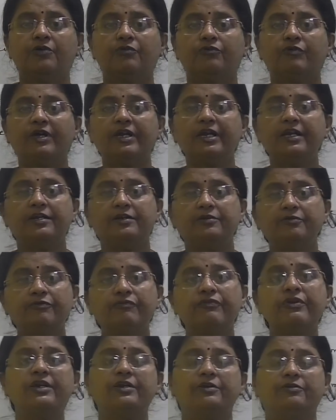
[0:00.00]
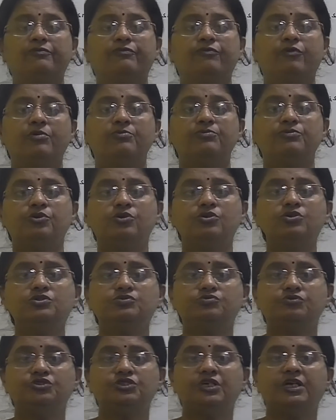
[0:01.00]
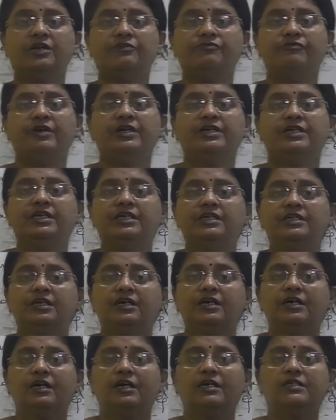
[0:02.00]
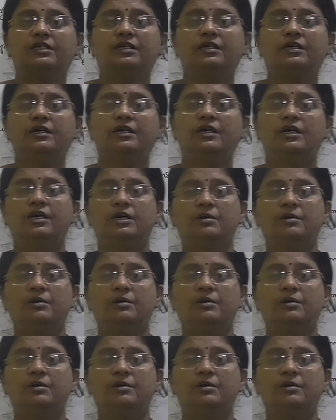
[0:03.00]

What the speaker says: very different from those which are affecting the other